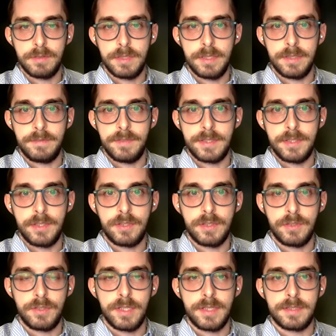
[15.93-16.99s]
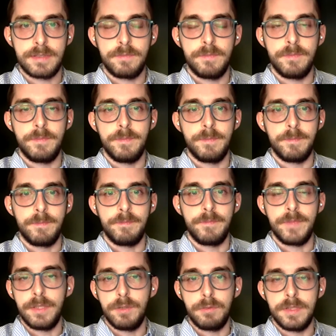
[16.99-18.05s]
So the physician just
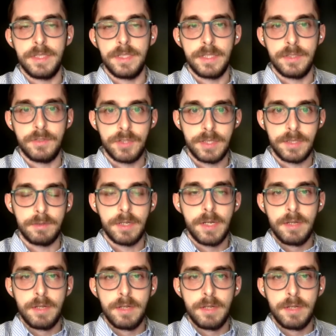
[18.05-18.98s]
view the EEG,